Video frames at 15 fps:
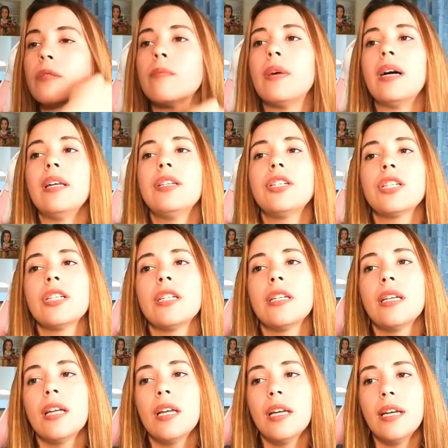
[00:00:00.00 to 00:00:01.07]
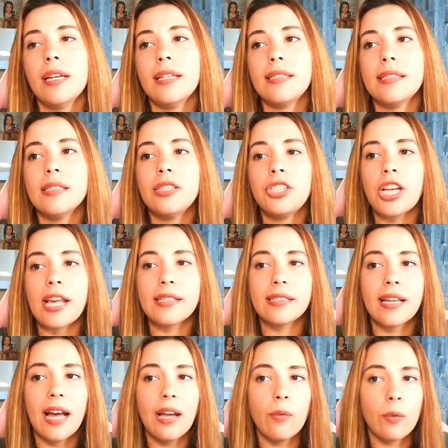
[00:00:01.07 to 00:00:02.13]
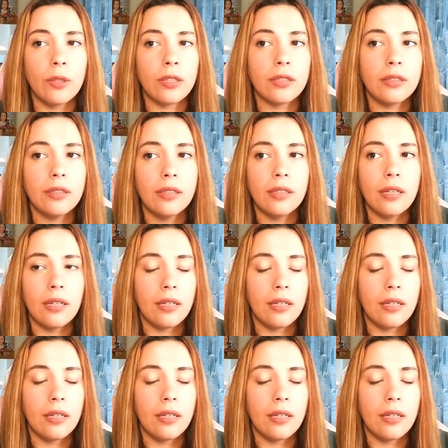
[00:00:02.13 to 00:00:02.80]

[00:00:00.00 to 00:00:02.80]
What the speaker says: much. It's the Jeskai one.